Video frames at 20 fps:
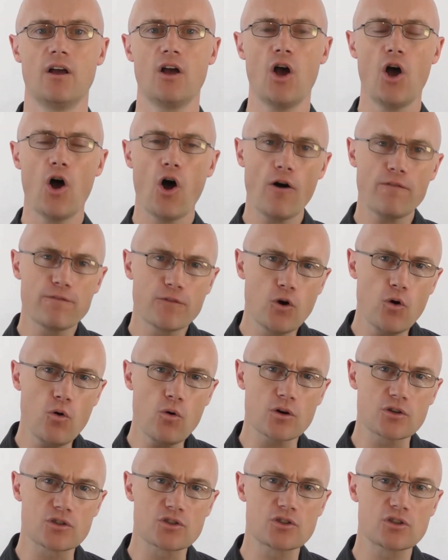Of
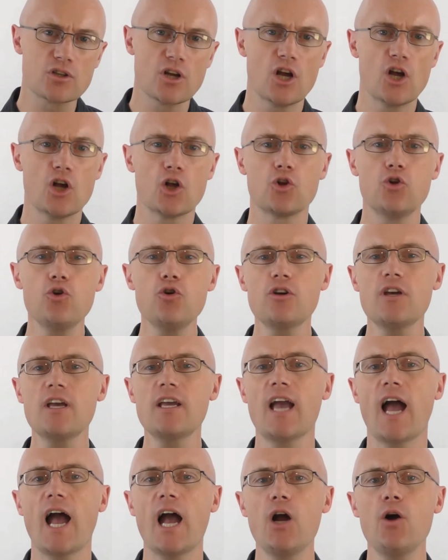course,
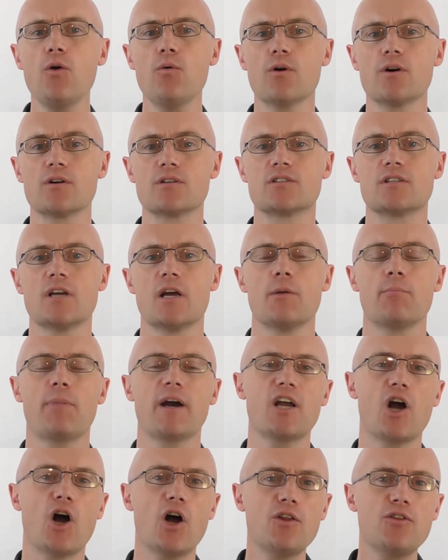looking outwards
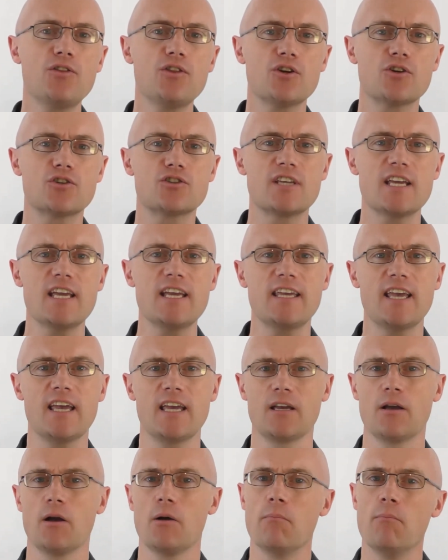by
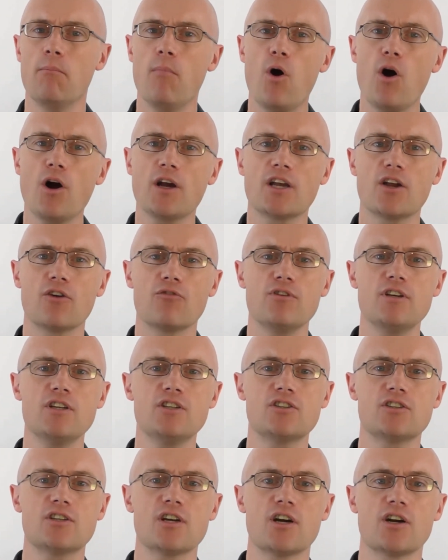undertaking market
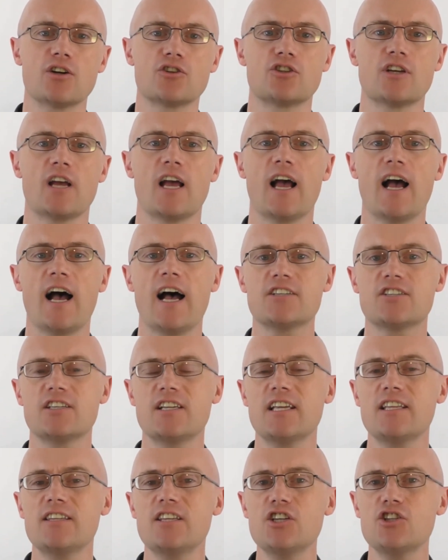research has an
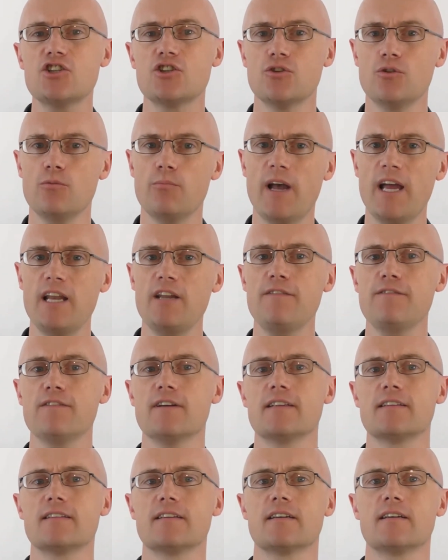additional
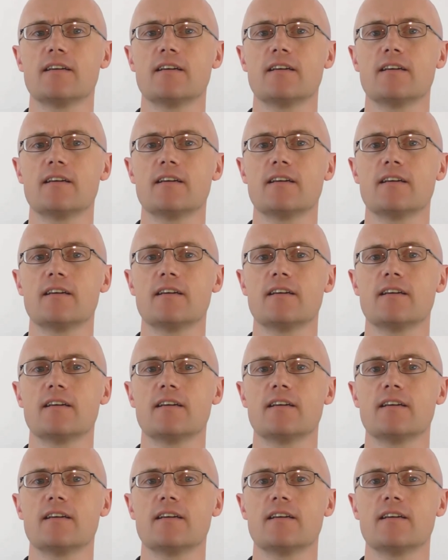benefit.